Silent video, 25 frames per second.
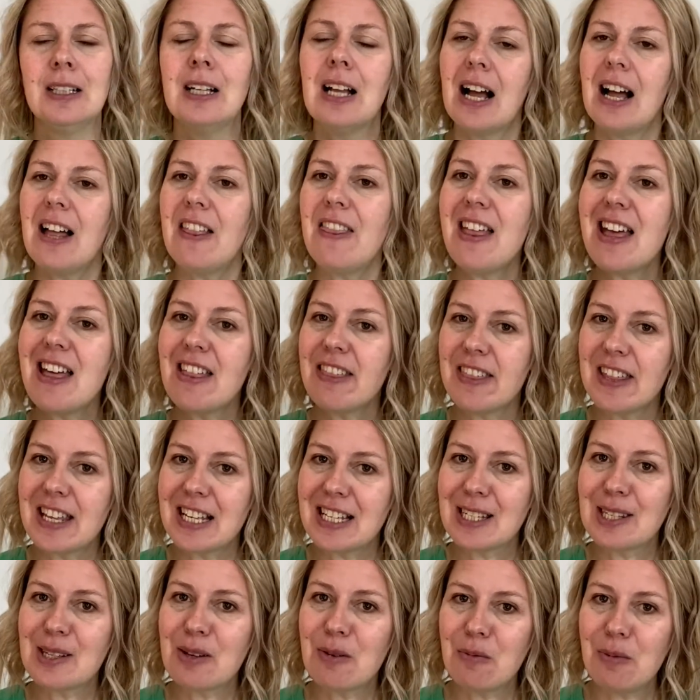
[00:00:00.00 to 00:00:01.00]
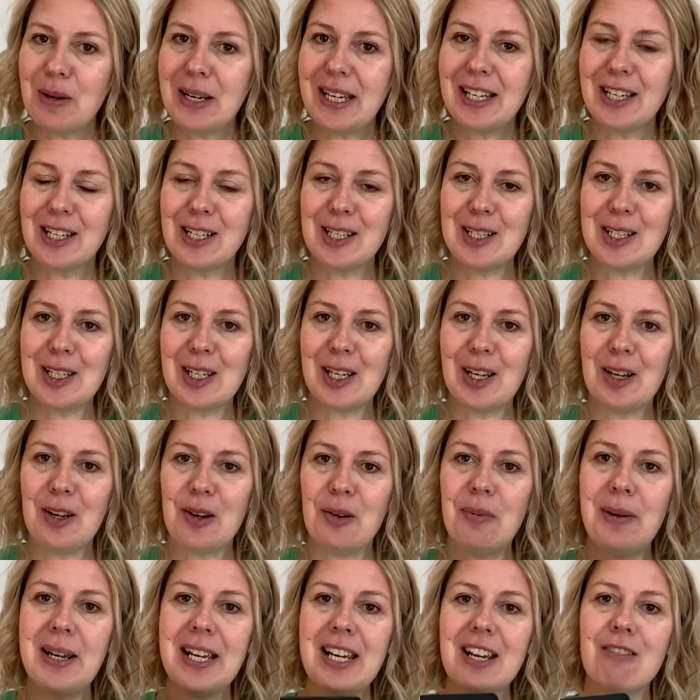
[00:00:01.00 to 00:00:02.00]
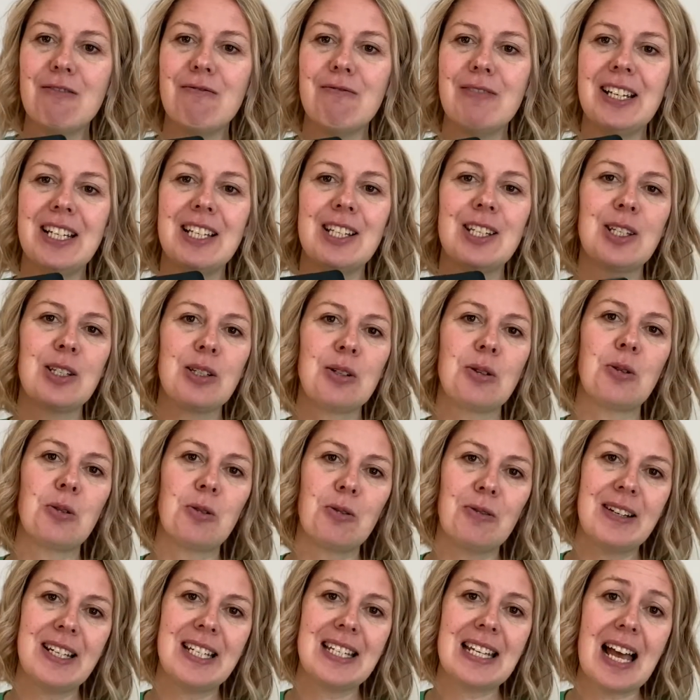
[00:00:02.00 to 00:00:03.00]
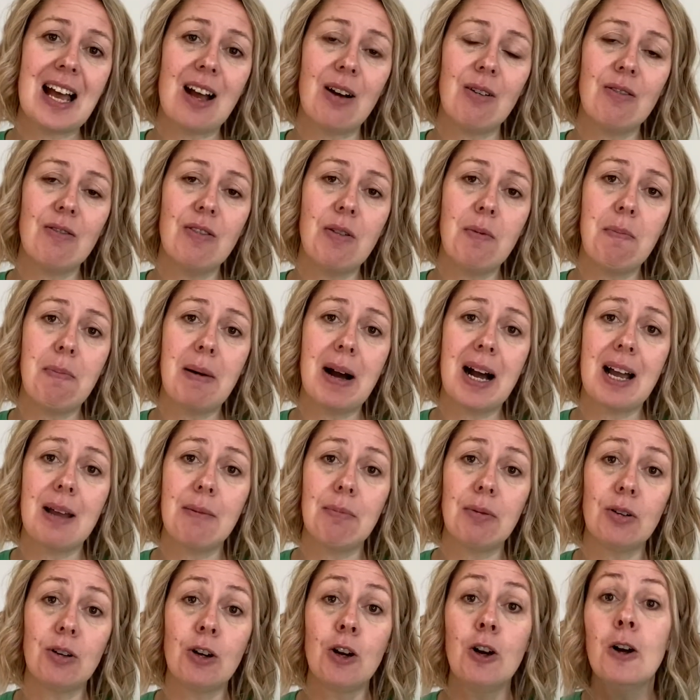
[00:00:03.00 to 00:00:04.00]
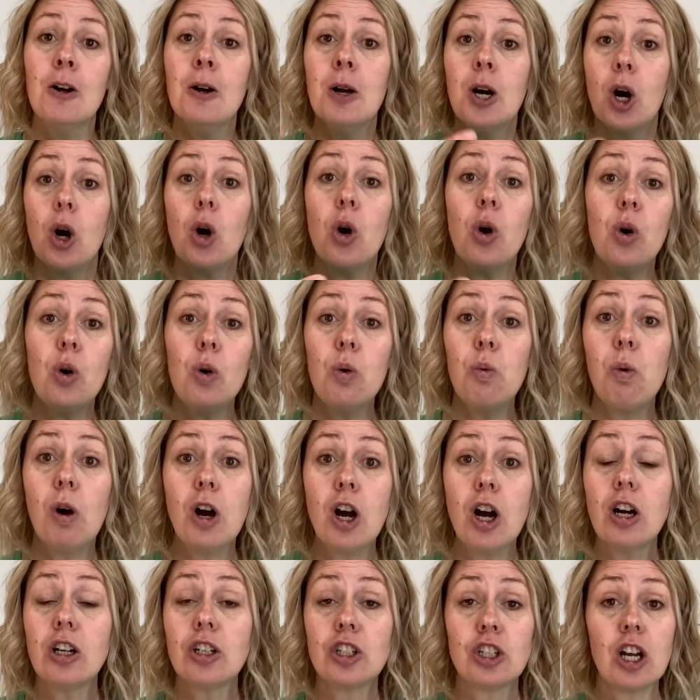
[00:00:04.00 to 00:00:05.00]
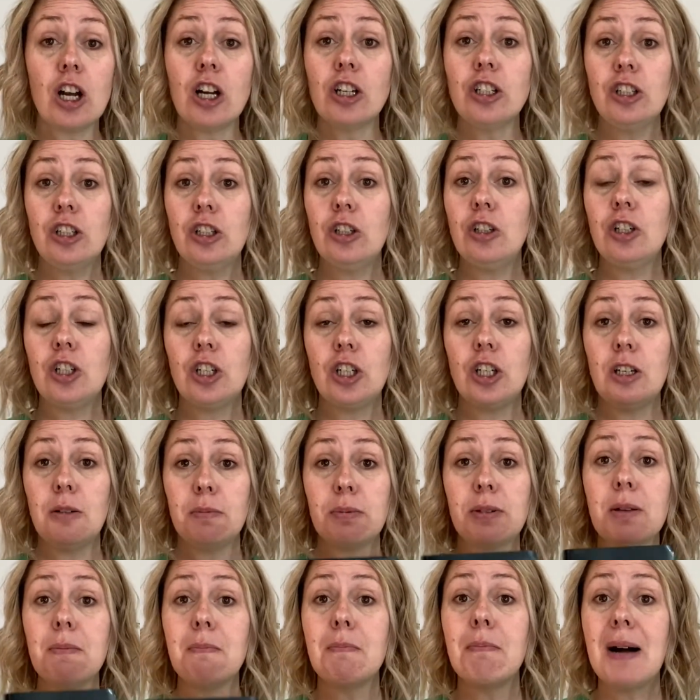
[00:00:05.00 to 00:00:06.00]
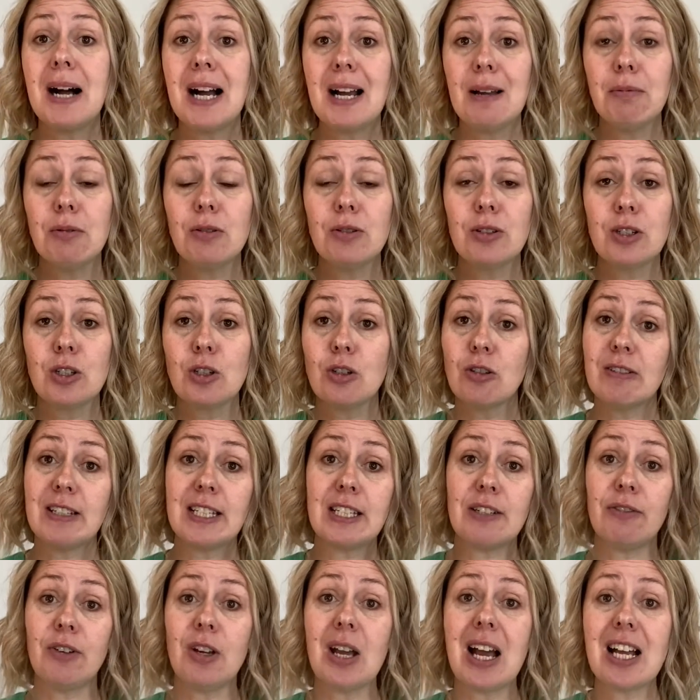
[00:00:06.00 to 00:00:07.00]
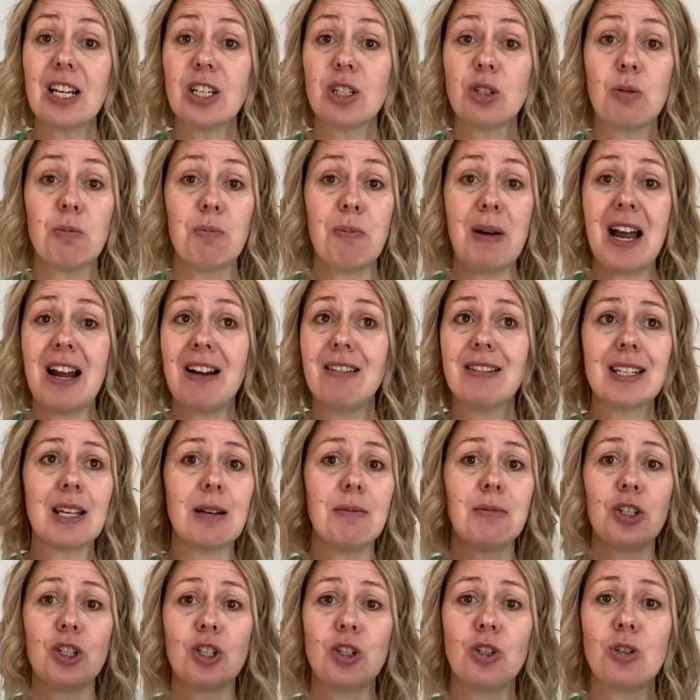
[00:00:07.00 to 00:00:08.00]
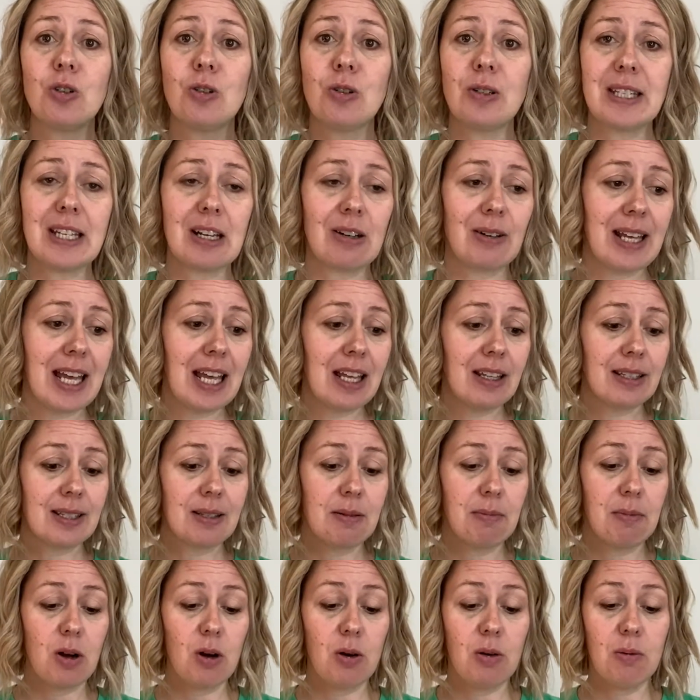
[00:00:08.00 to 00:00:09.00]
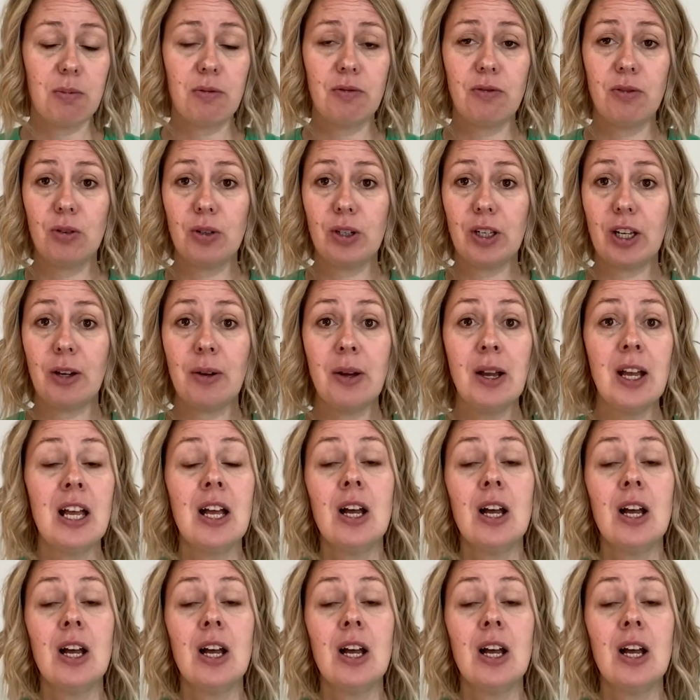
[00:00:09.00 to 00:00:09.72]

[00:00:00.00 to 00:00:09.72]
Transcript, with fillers: And there are things that we can do. We can read stories out of the Bible or watch on YouTube some Bible stories. If you ask your parents, I'm sure they'll get some up for you.